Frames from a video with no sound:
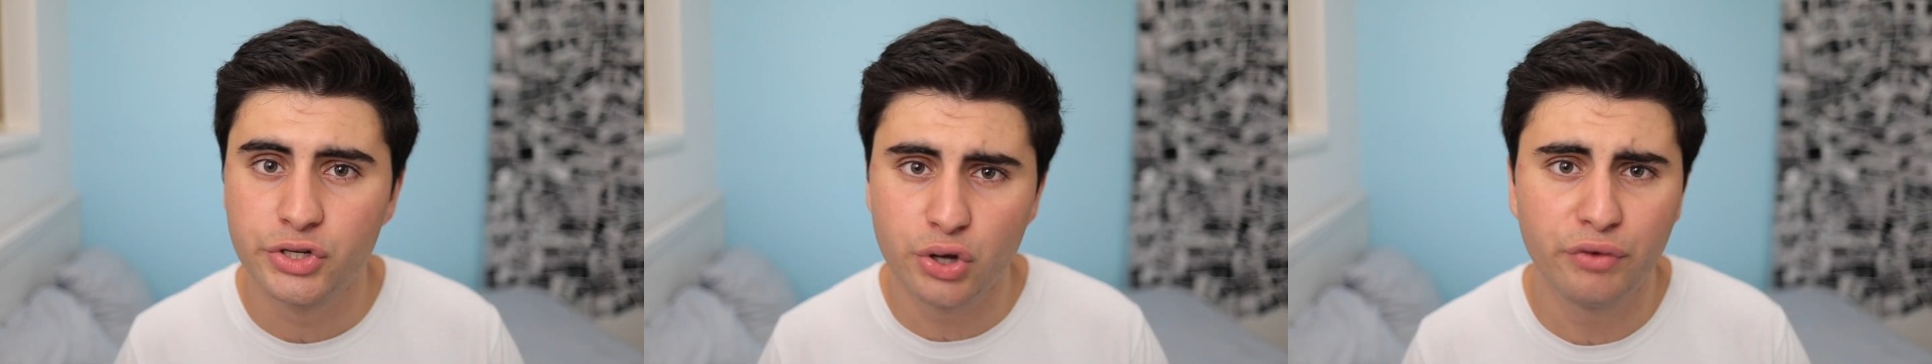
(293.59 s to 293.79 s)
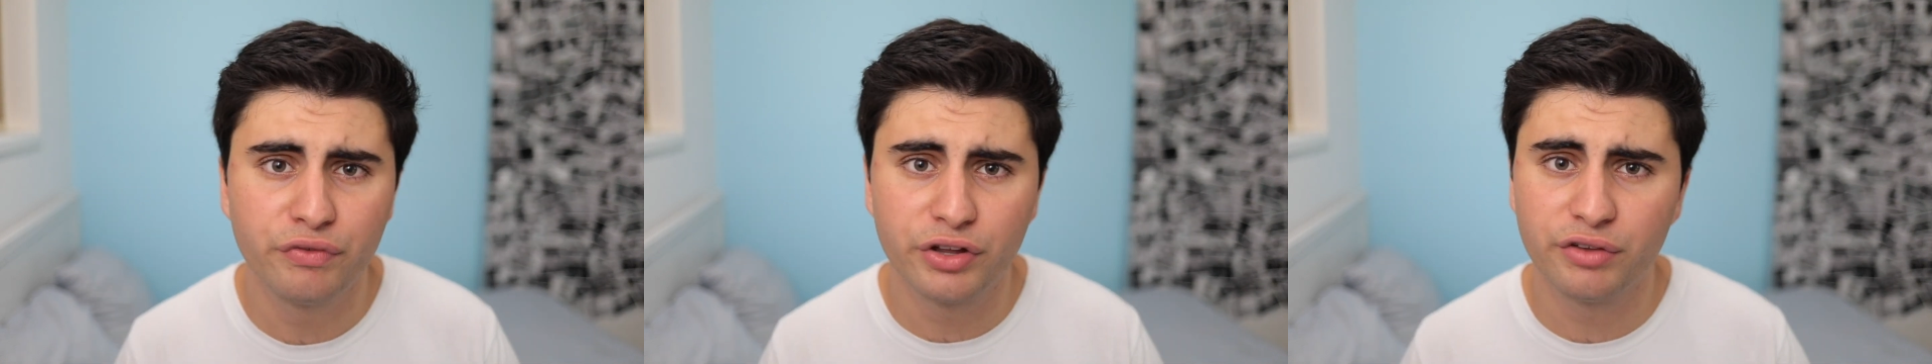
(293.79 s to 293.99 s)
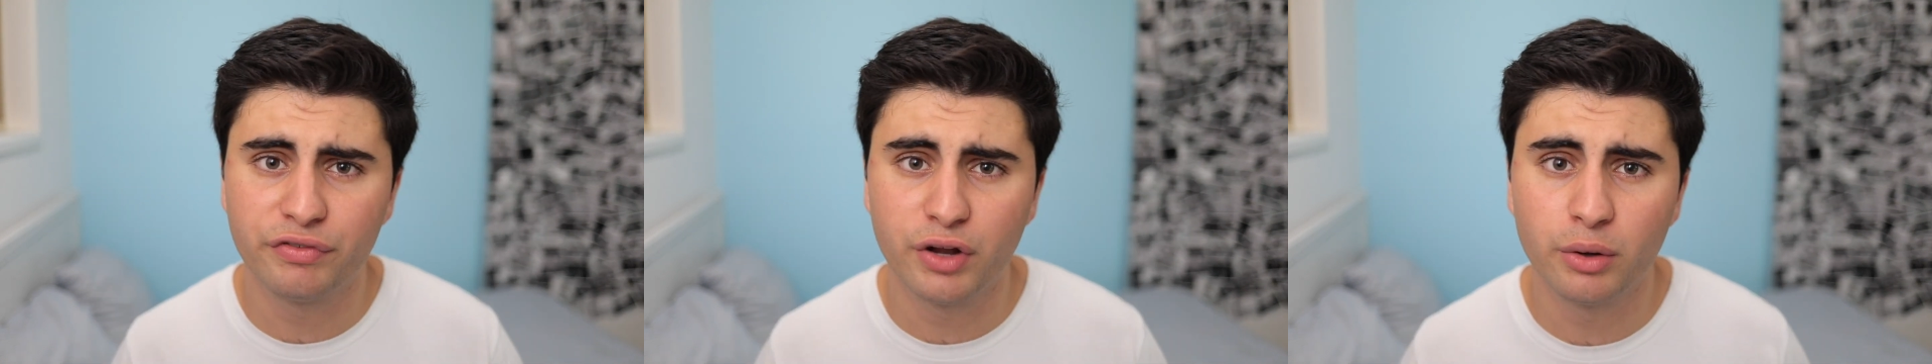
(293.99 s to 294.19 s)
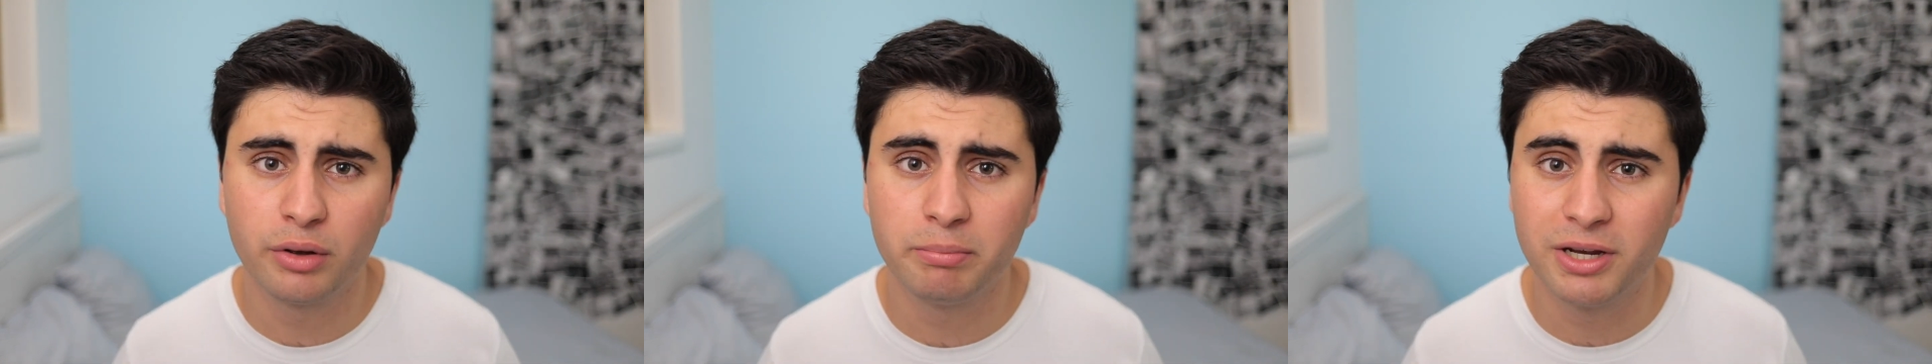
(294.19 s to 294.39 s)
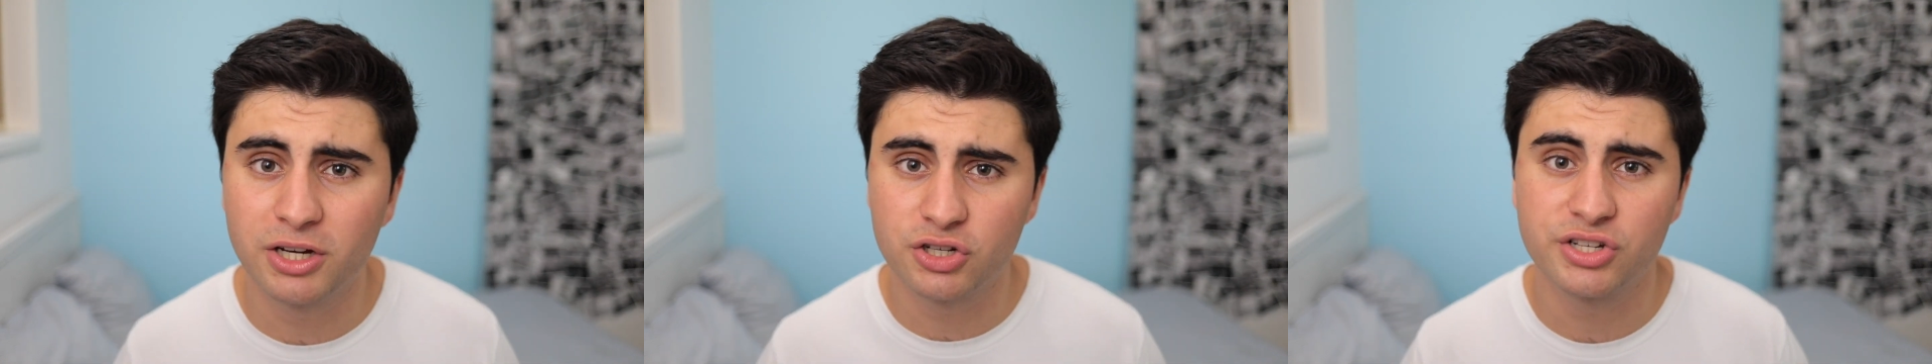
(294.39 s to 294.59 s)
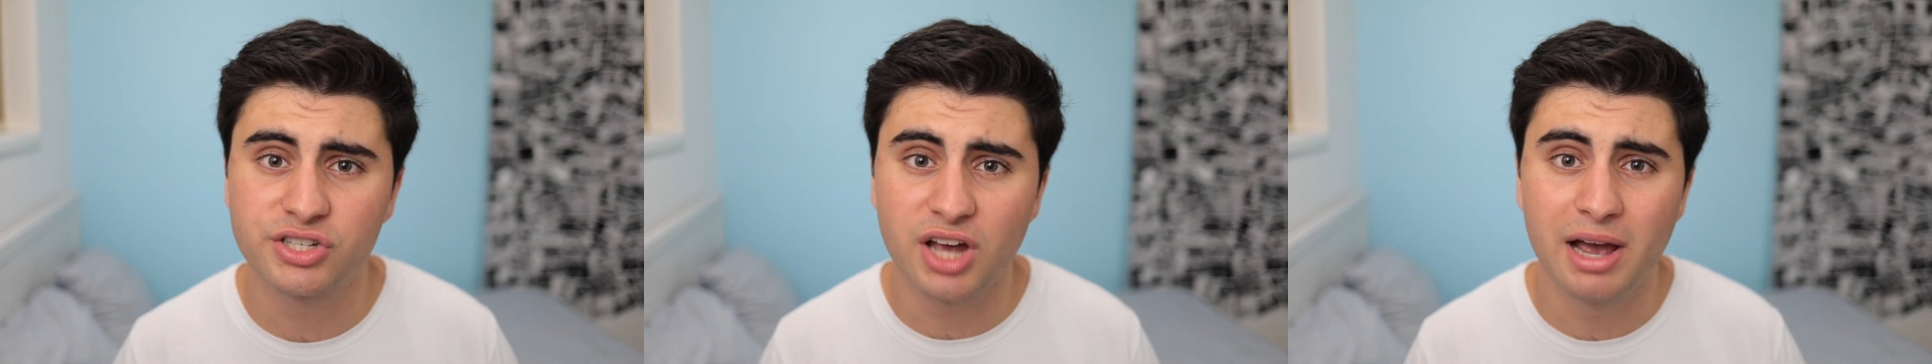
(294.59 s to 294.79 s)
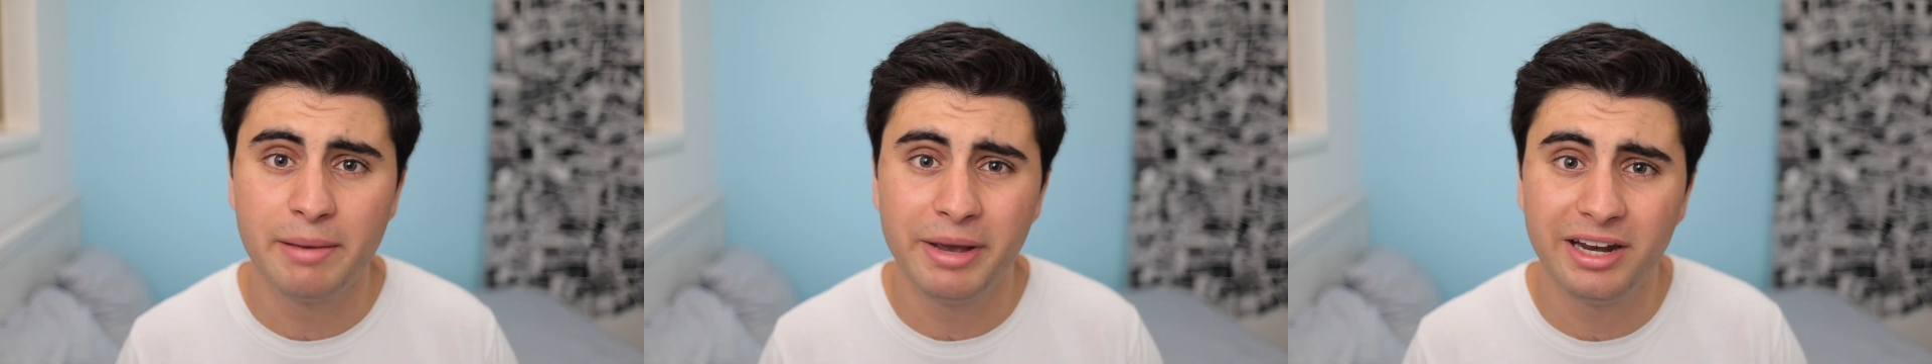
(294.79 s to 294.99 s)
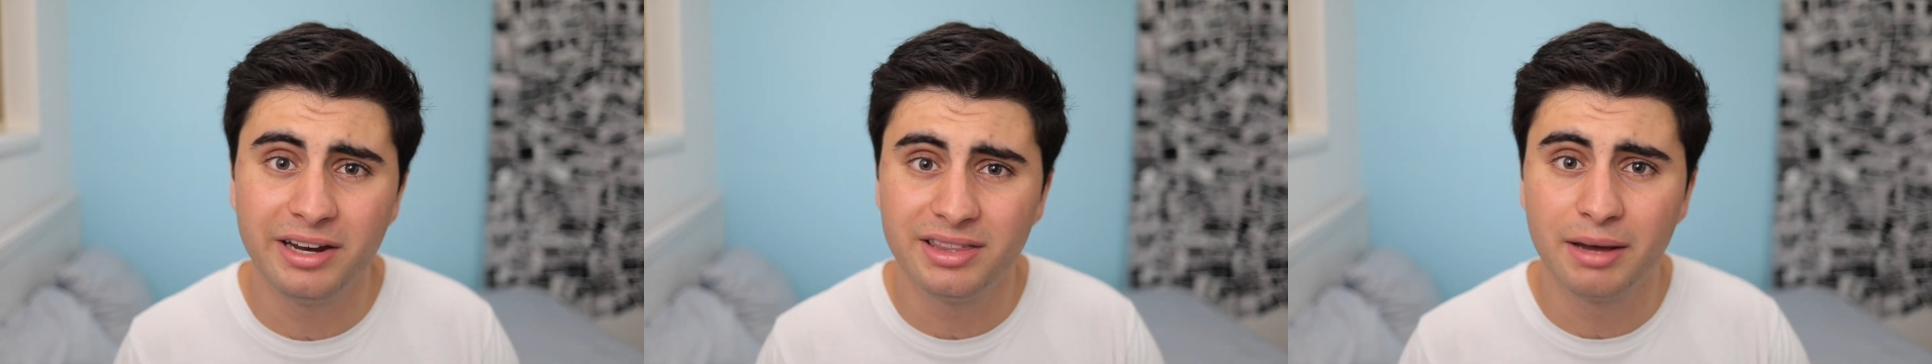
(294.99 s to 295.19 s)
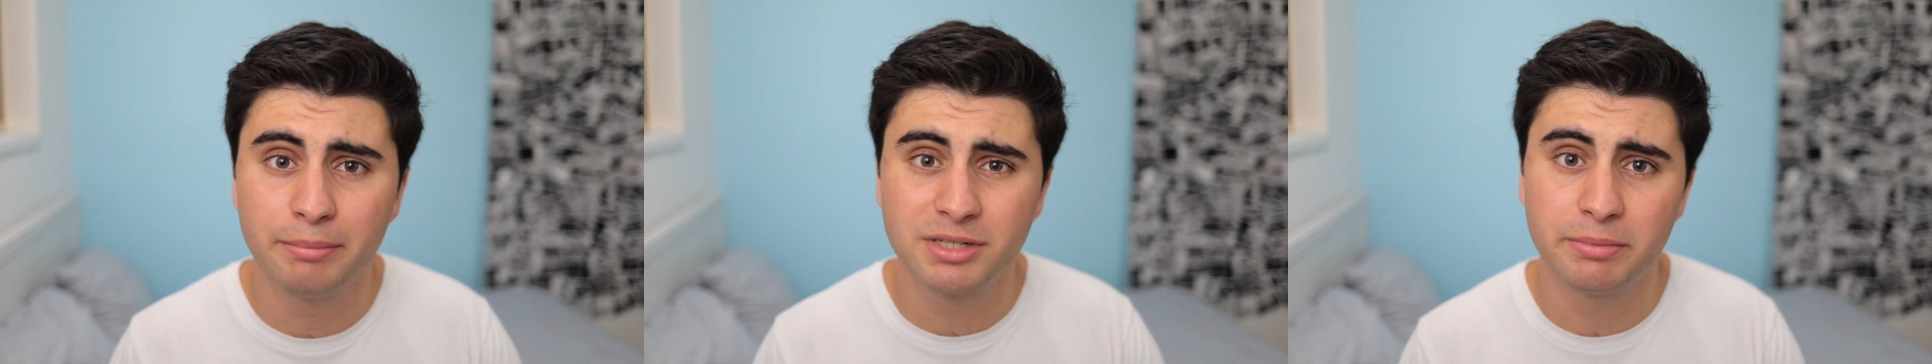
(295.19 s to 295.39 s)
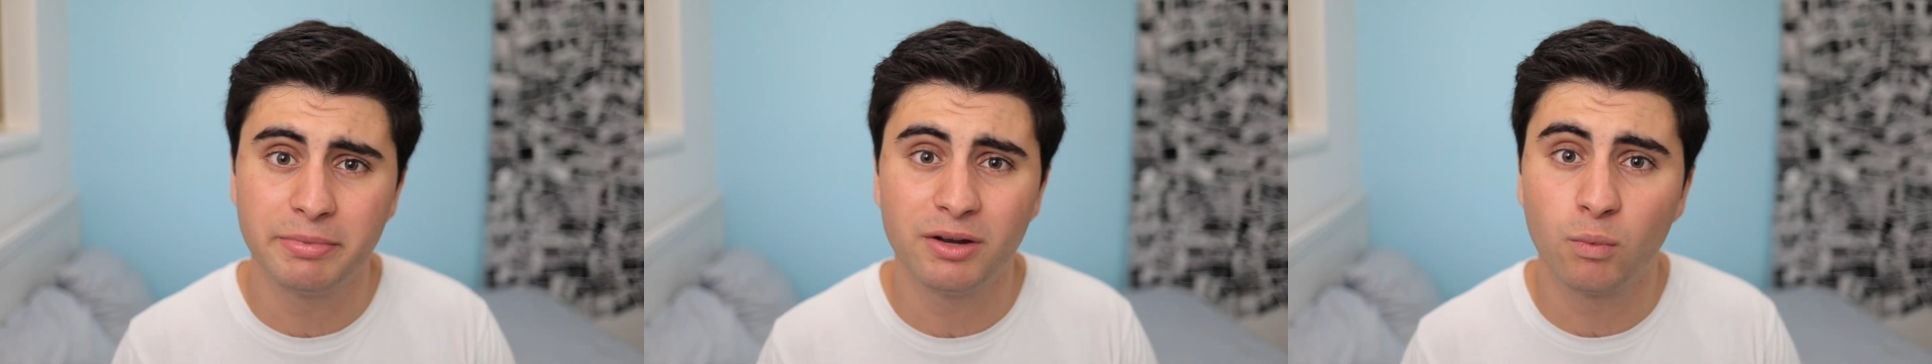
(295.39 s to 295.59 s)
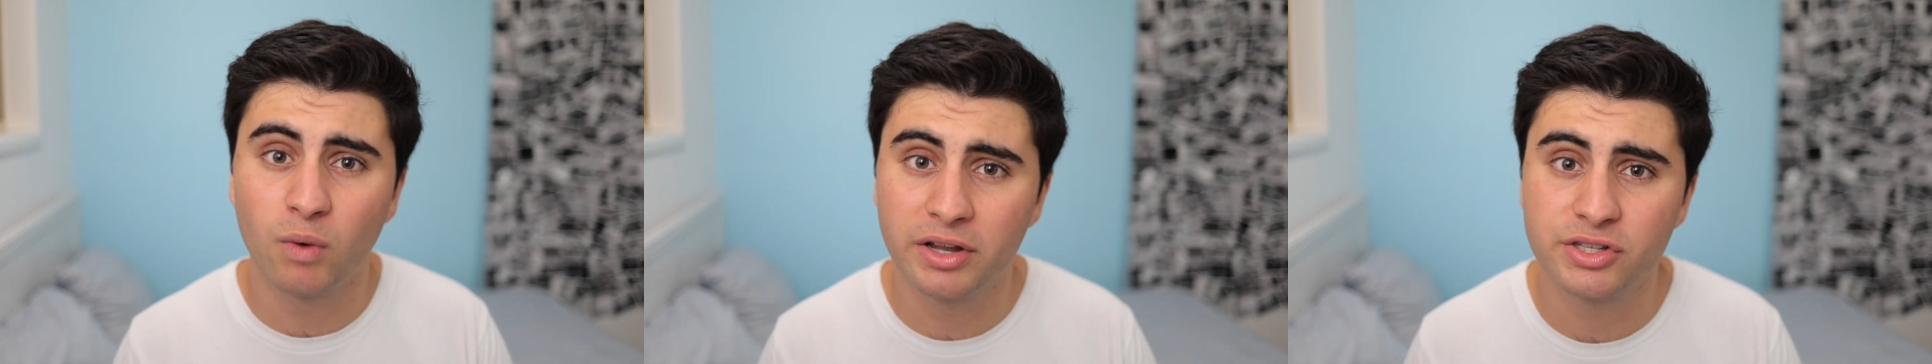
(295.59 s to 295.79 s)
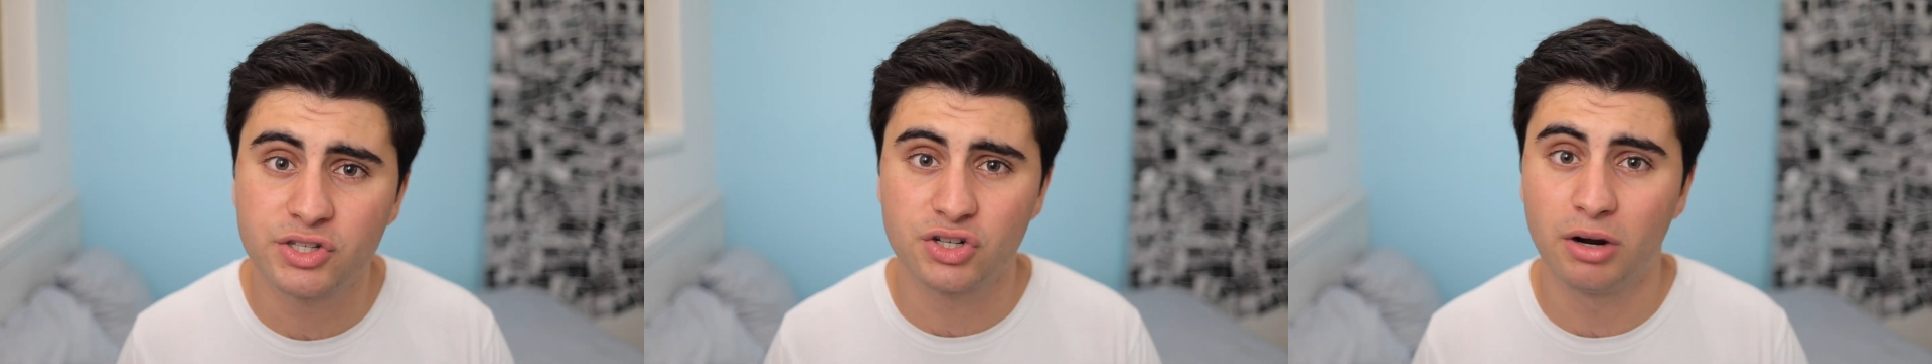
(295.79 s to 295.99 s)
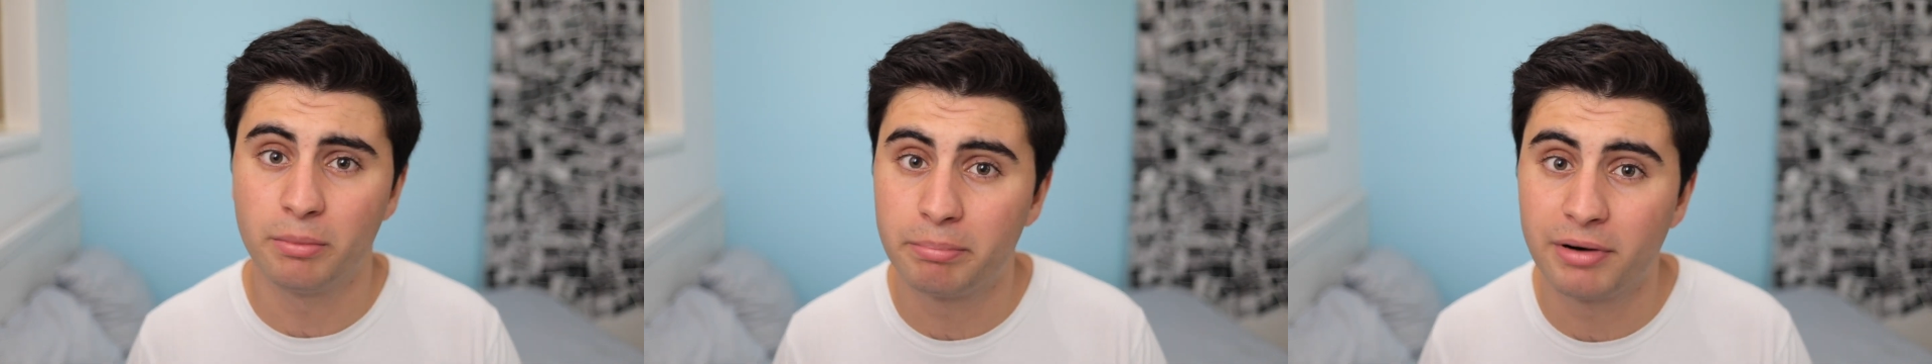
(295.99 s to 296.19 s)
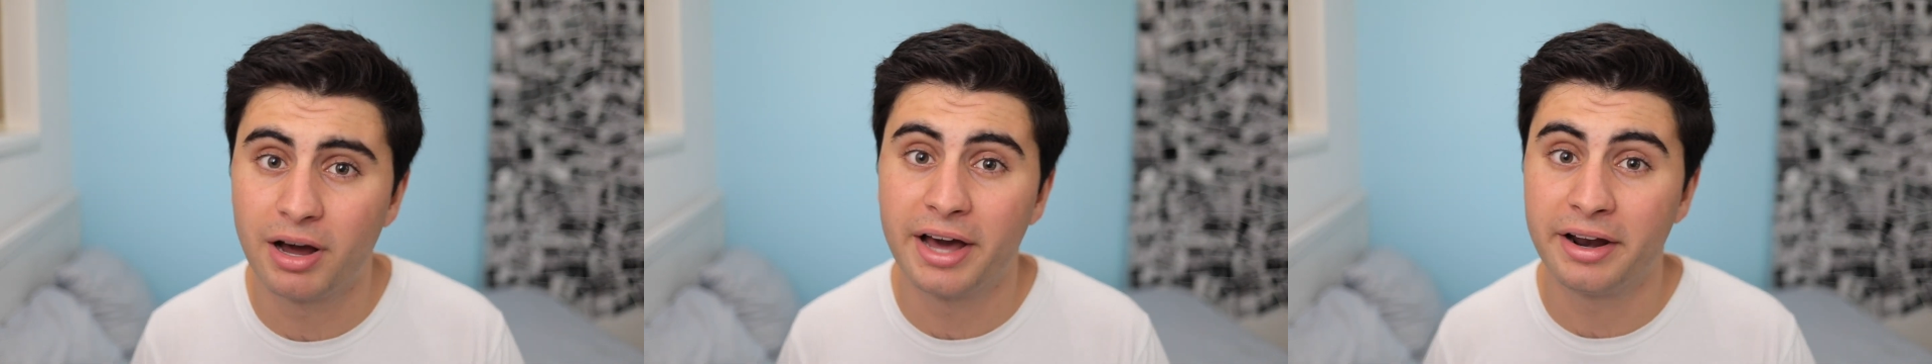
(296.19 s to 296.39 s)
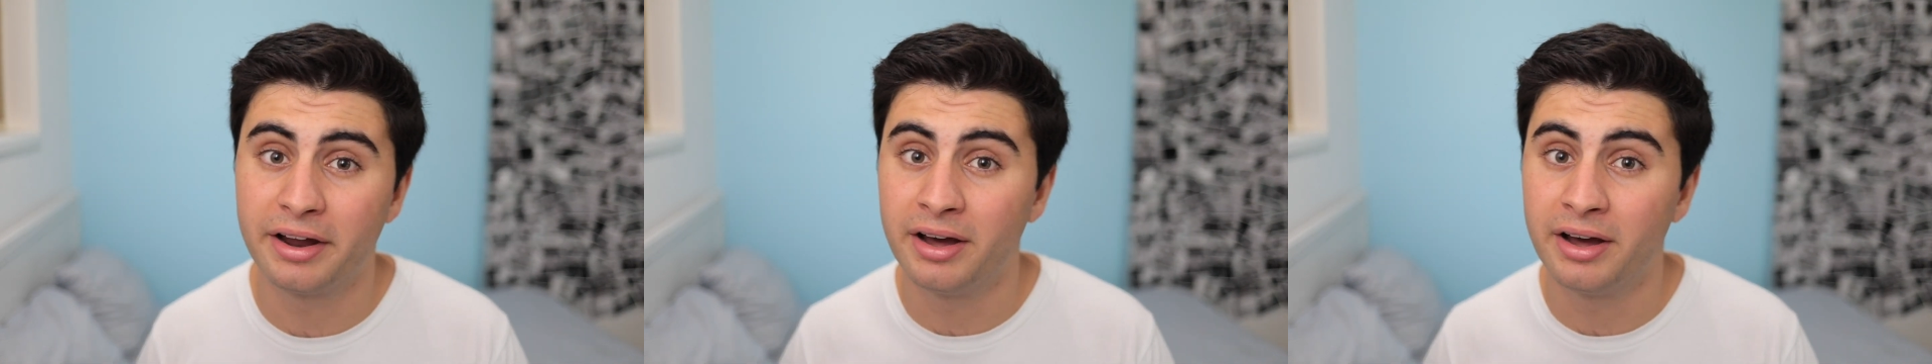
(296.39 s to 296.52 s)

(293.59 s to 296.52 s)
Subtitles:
So for the following pictures, I metered them to be one stop brighter,